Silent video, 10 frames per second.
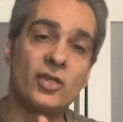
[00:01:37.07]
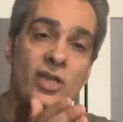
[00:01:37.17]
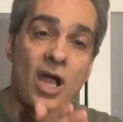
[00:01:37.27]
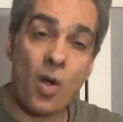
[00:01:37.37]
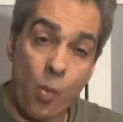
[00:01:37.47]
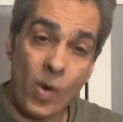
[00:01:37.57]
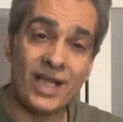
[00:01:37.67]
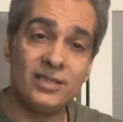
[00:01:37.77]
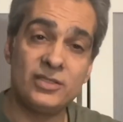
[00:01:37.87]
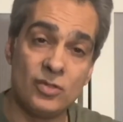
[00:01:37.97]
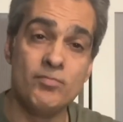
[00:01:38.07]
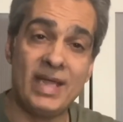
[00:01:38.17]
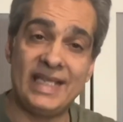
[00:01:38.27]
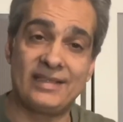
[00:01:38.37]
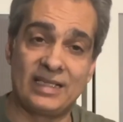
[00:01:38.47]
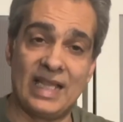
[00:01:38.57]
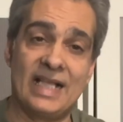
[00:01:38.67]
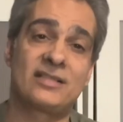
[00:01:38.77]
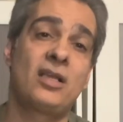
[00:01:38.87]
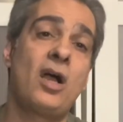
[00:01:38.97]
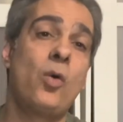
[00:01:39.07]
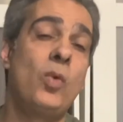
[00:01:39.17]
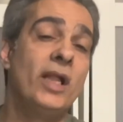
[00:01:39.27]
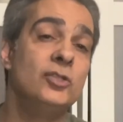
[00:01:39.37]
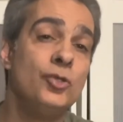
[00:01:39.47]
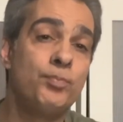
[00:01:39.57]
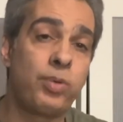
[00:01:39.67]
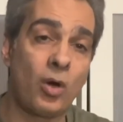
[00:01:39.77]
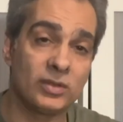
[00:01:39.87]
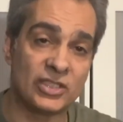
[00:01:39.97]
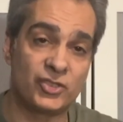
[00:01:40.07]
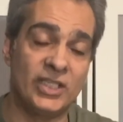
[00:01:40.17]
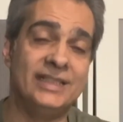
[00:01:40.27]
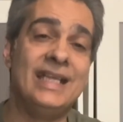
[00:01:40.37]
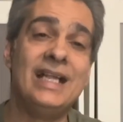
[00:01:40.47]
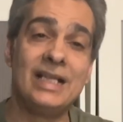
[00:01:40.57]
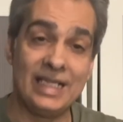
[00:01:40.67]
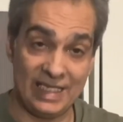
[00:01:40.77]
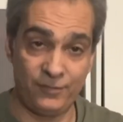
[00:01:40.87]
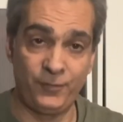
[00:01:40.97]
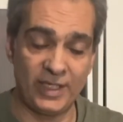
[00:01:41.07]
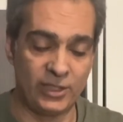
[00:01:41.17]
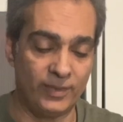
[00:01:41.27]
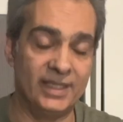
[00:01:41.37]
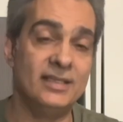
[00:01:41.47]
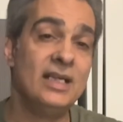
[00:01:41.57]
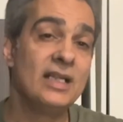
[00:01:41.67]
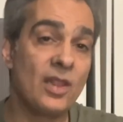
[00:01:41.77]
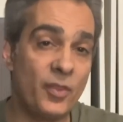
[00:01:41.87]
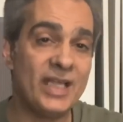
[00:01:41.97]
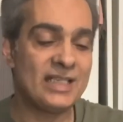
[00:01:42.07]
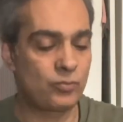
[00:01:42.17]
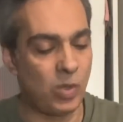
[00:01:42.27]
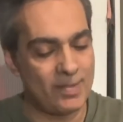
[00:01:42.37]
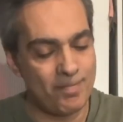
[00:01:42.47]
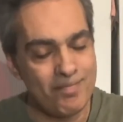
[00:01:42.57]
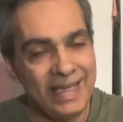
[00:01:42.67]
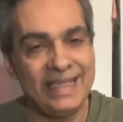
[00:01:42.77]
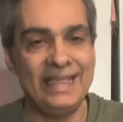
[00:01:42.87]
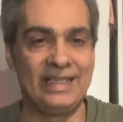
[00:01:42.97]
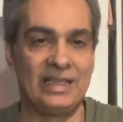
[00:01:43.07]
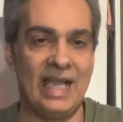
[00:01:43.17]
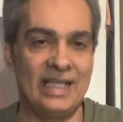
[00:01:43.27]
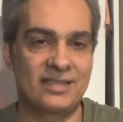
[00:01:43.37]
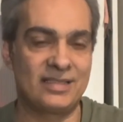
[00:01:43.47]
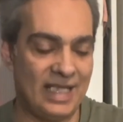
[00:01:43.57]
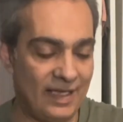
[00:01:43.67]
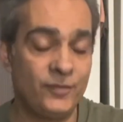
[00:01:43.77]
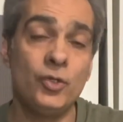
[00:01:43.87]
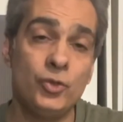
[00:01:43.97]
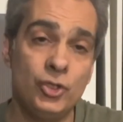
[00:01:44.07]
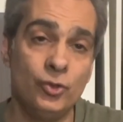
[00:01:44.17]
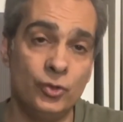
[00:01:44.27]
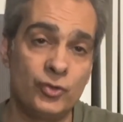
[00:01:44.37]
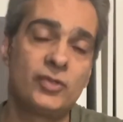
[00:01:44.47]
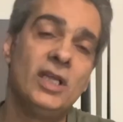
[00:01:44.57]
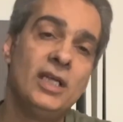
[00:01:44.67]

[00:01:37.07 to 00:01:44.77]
on how well you make the glass, how well you polish it and figure it. Then is what mating glass have you used